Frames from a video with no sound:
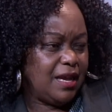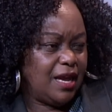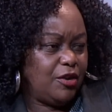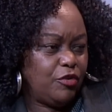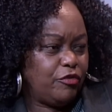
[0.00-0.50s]

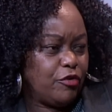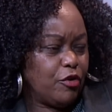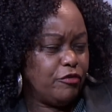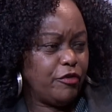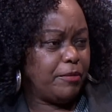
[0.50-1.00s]
I don't
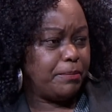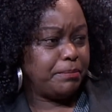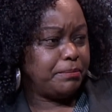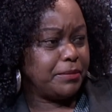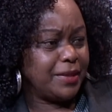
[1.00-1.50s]
conform.
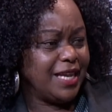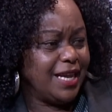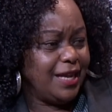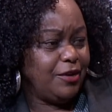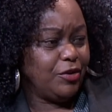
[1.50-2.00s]

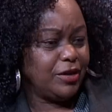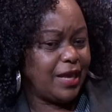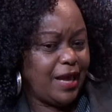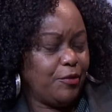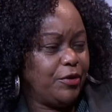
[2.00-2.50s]
I don't
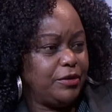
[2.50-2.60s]
care